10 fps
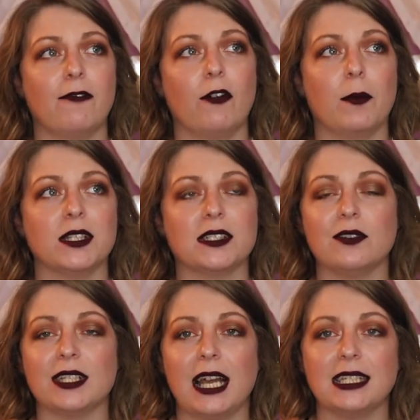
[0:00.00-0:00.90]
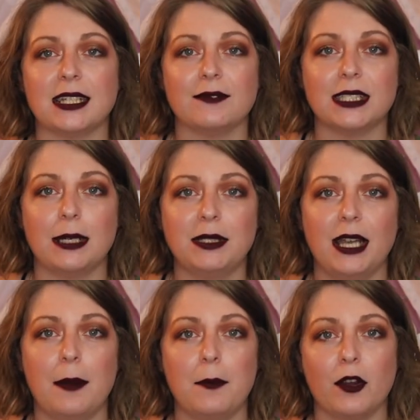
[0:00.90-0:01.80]
four months old as of
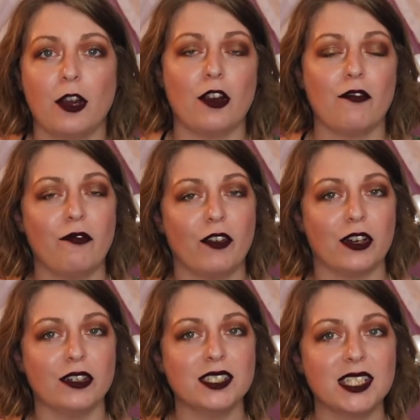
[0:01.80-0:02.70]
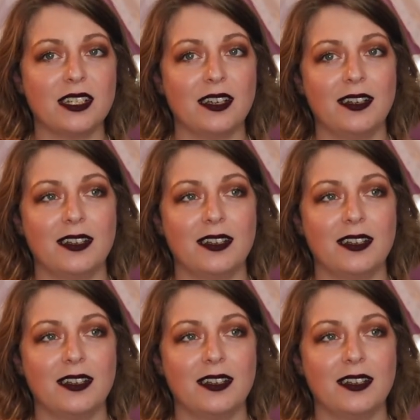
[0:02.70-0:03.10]
September first,